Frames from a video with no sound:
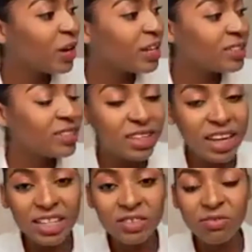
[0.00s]
She
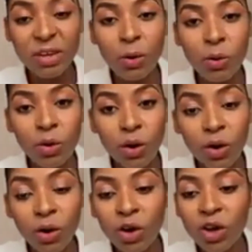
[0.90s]
went and
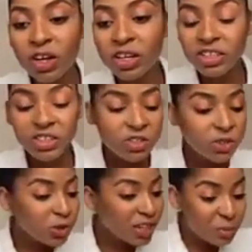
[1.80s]
fell.
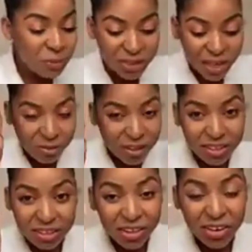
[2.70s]
She stood up
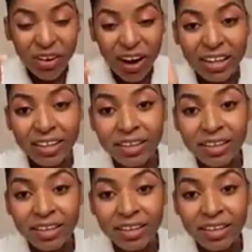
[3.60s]
with her wig